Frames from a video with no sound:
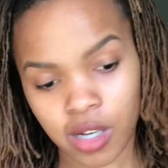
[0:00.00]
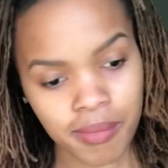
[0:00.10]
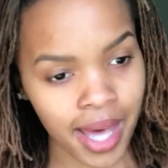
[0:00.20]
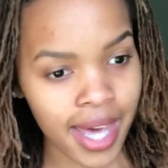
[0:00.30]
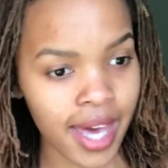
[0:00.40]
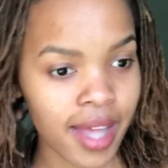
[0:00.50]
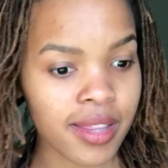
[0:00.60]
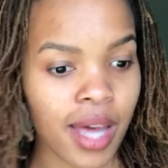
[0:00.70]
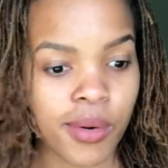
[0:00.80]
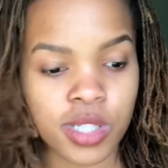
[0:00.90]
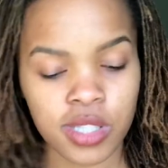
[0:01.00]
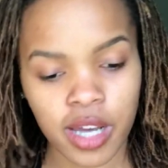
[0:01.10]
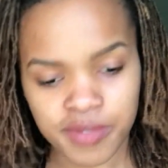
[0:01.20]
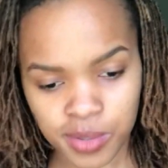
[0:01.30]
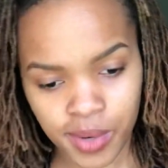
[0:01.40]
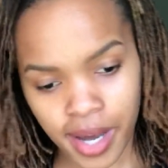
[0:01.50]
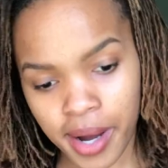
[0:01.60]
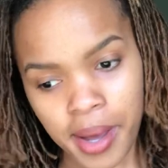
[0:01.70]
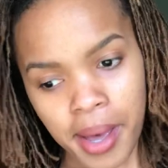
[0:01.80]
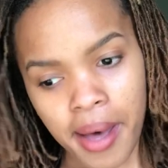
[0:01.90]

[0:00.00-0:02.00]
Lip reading: on my head and they were just everywhere.